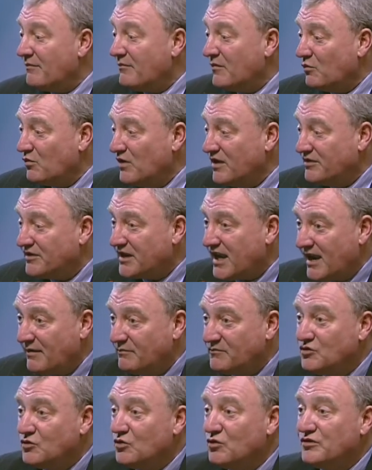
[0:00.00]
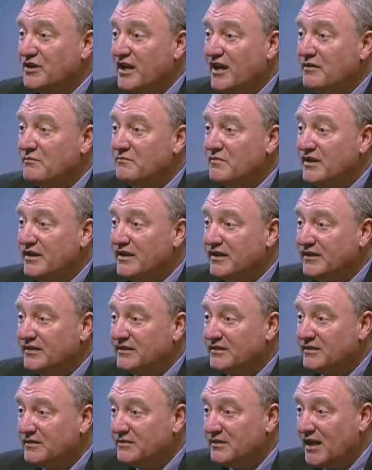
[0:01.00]
with cap drawdown
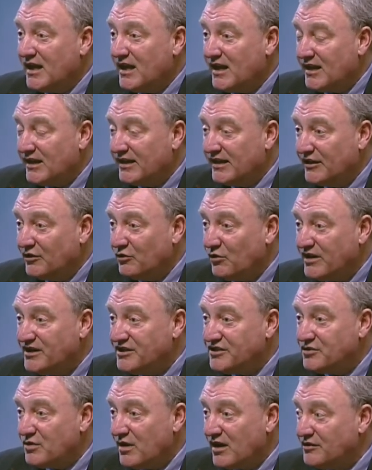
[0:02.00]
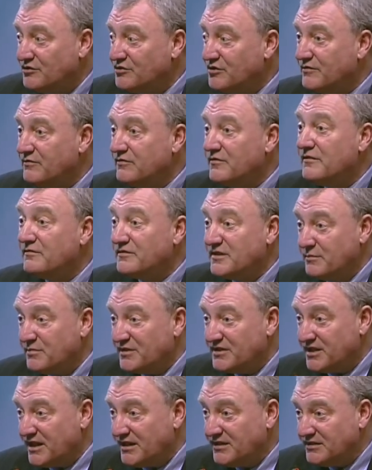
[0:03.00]
being increased to
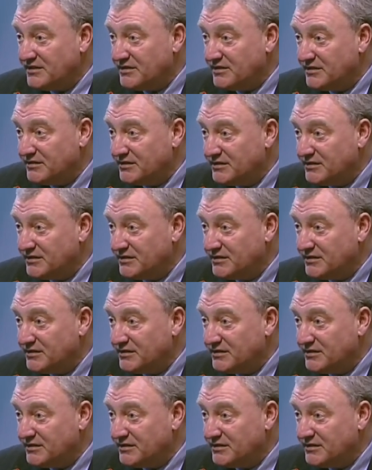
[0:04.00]
150%.